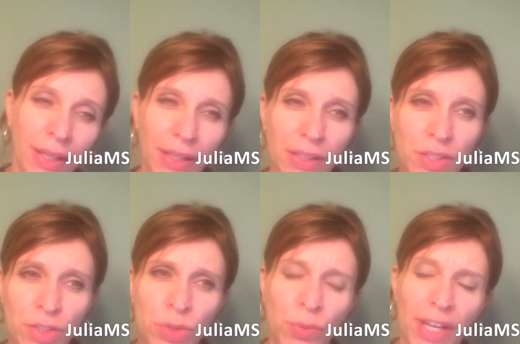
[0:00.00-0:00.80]
the
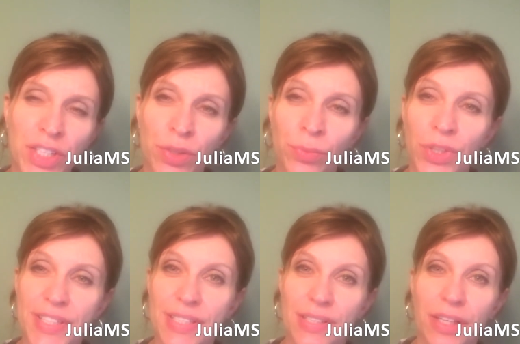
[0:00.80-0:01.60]
situation
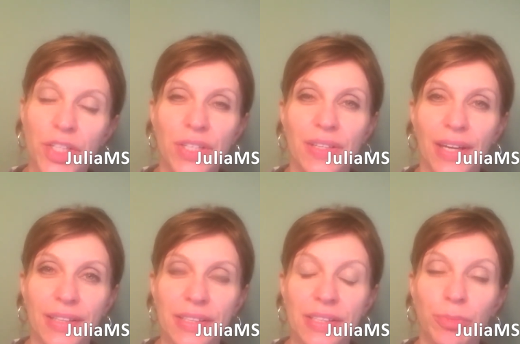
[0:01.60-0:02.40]
was such that